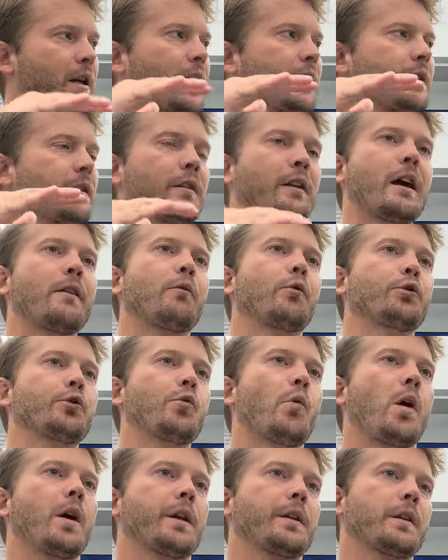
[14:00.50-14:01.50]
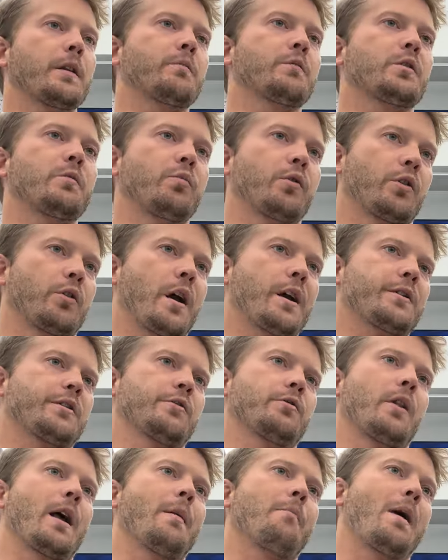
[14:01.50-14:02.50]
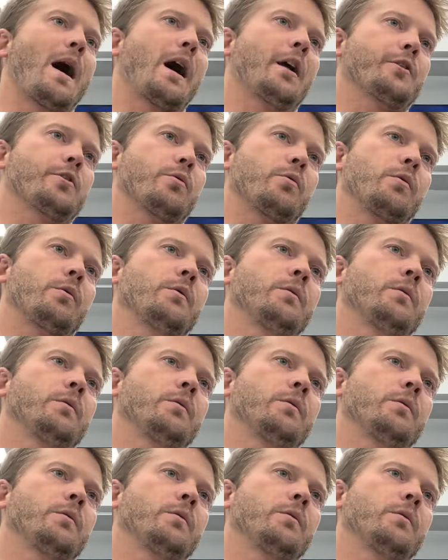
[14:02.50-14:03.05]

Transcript: at the level you wanted them to progress through that module?